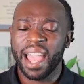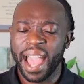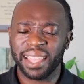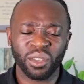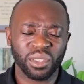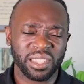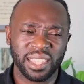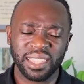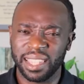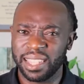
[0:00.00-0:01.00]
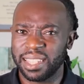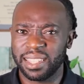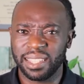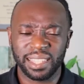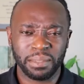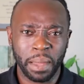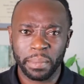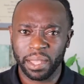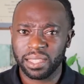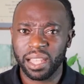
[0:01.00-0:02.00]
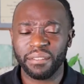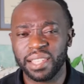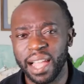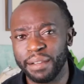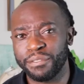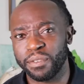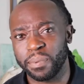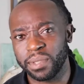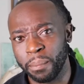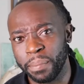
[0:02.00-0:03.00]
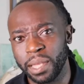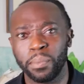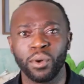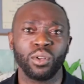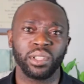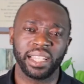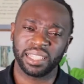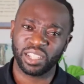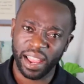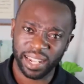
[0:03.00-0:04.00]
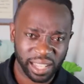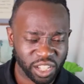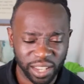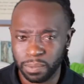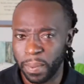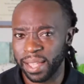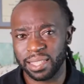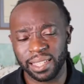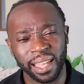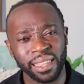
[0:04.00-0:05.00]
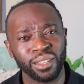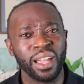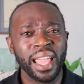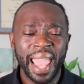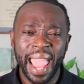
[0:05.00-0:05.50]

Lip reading: I know this might be a tough time for some people and trying to adjust back together,